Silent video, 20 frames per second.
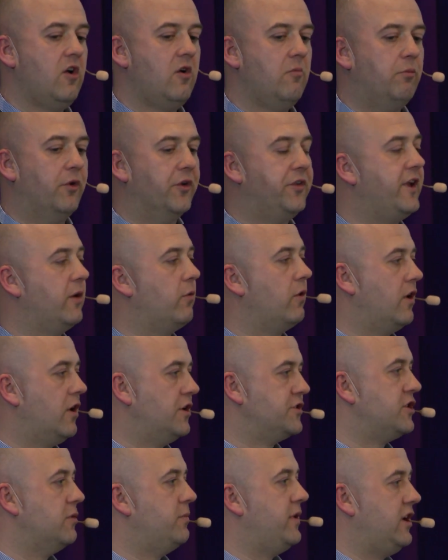But there will
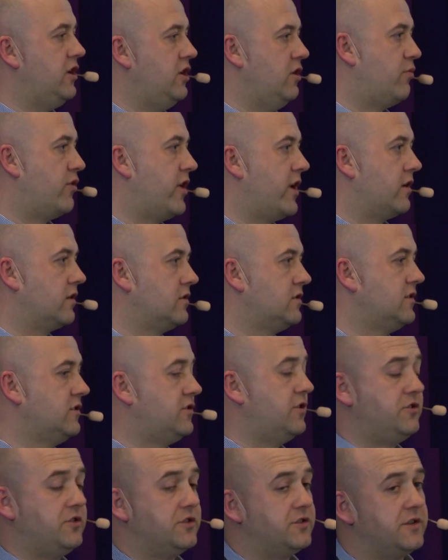also be new products,
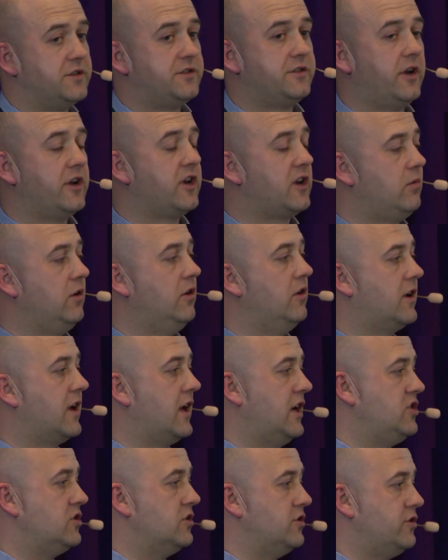such as the site
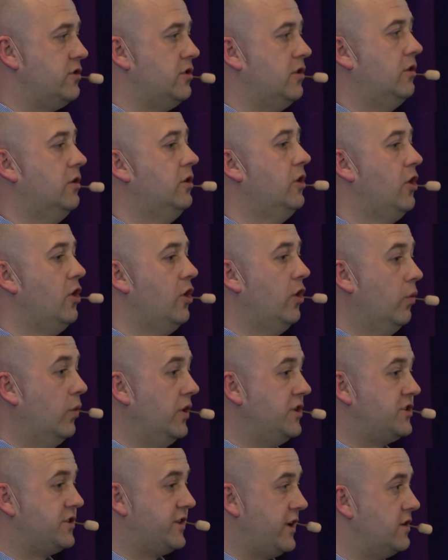communication tool,
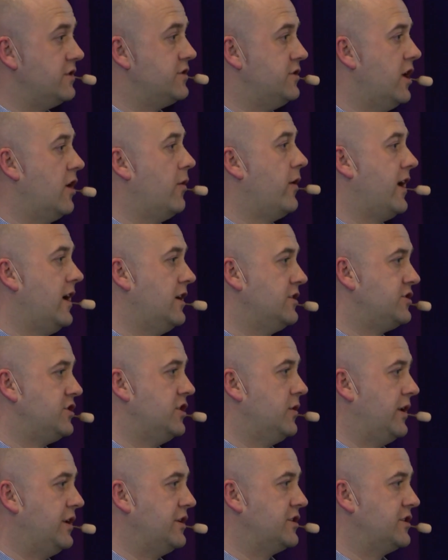which there's no one else doing.